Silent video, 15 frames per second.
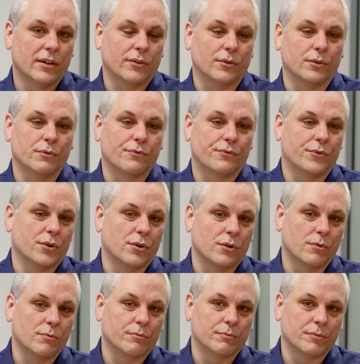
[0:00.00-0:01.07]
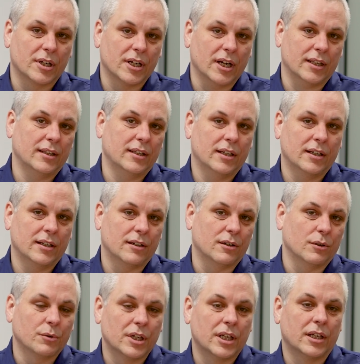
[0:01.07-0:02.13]
So from cutting,
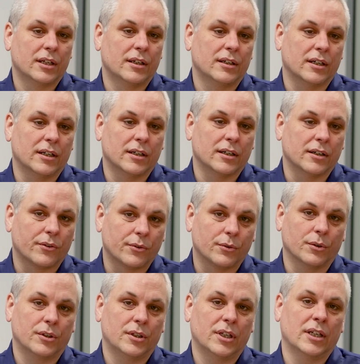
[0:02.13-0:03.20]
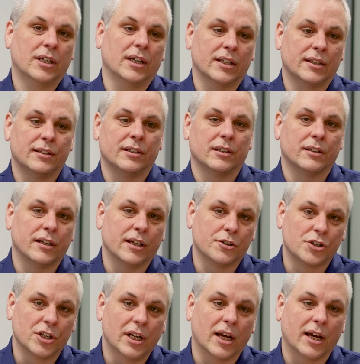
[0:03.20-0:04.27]
loading, sorting until the
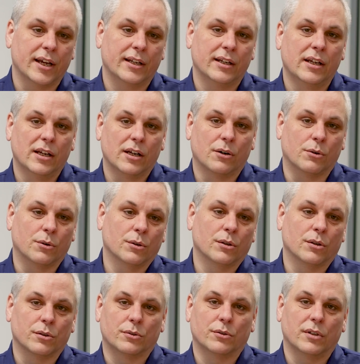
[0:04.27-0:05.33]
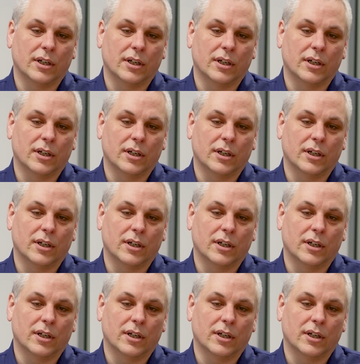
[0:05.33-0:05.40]
IG line, all